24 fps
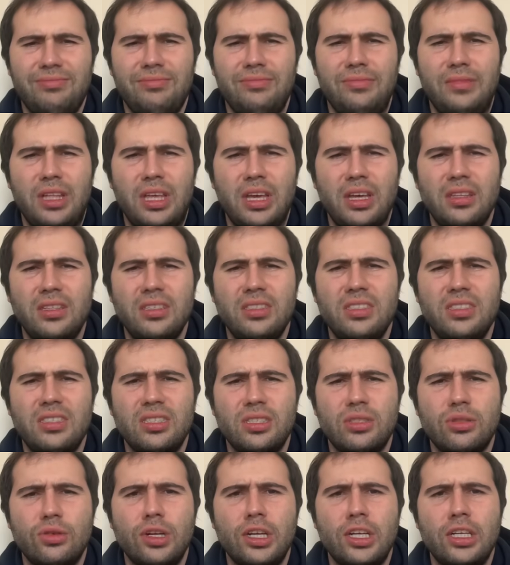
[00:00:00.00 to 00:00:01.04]
Yeah, this is
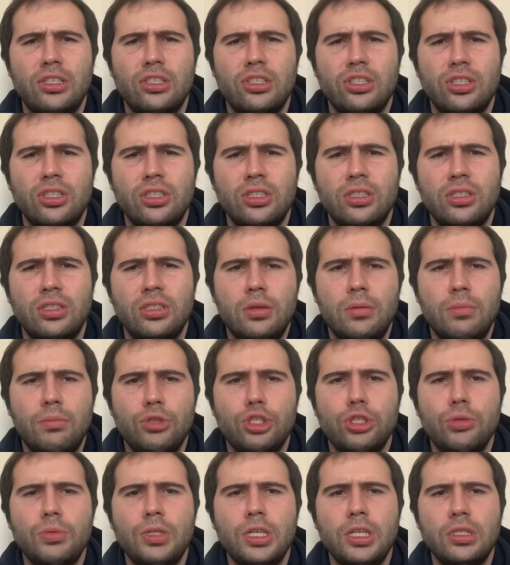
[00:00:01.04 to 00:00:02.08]
strange.
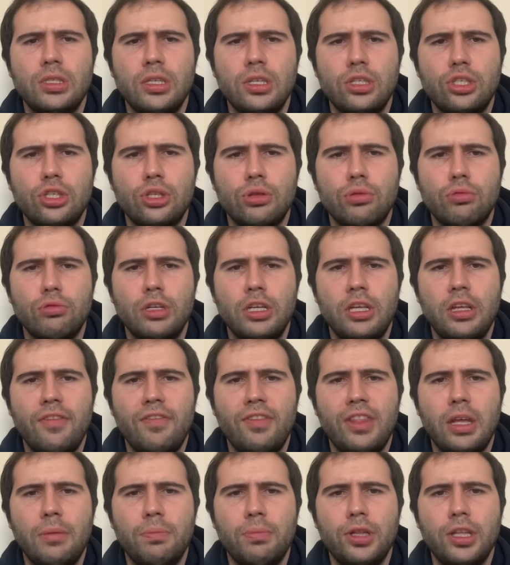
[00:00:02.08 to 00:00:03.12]
Bishop takes h3. If
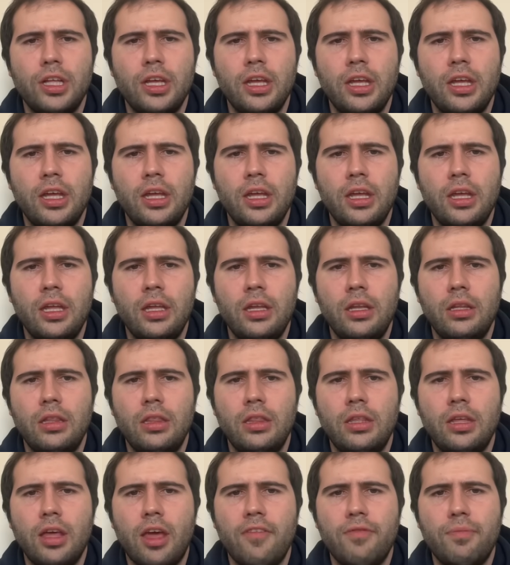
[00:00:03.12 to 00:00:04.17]
they play
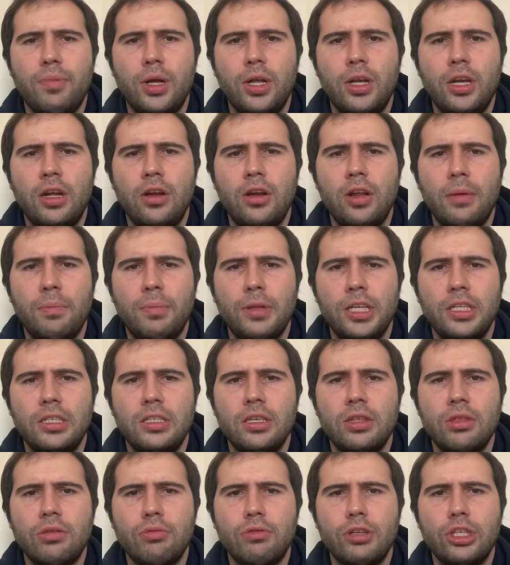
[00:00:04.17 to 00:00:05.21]
the f pawn out, I play
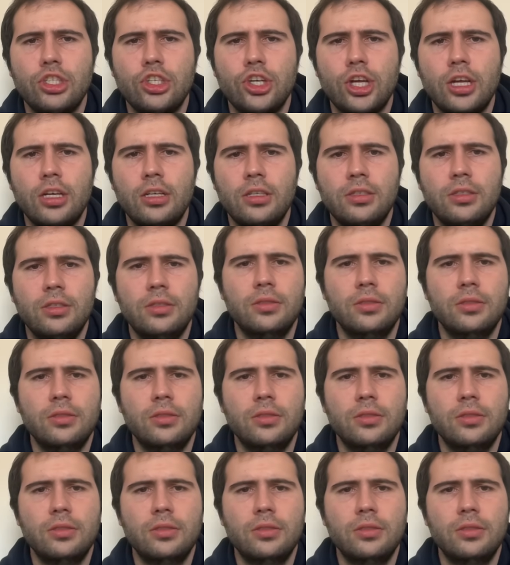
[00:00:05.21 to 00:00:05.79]
d3 check.